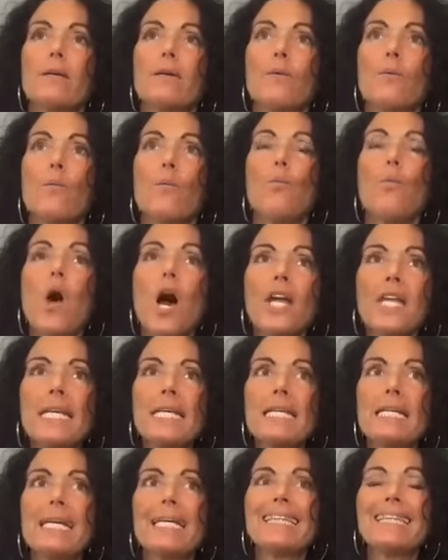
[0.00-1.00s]

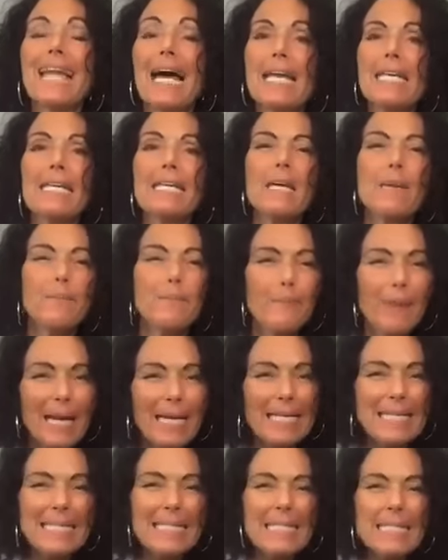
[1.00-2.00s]
wanting
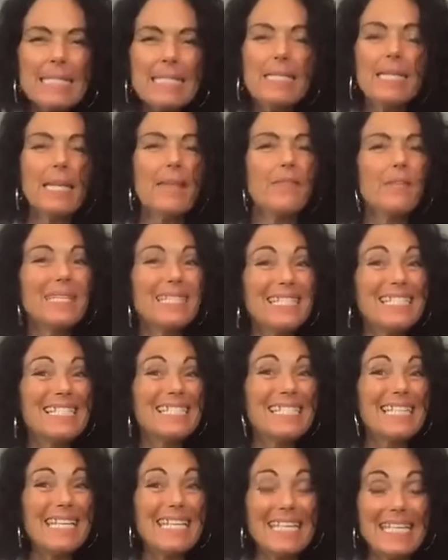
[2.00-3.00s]
like-minded in the
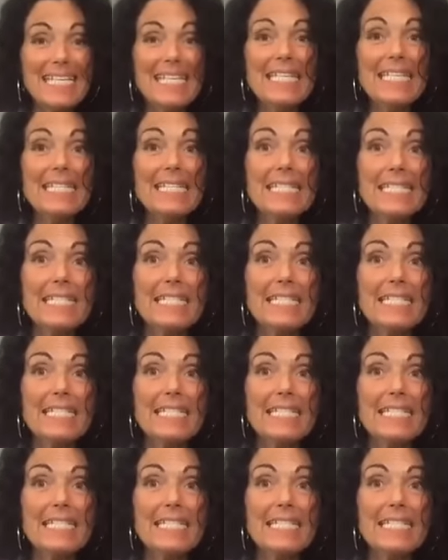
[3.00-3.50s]
disease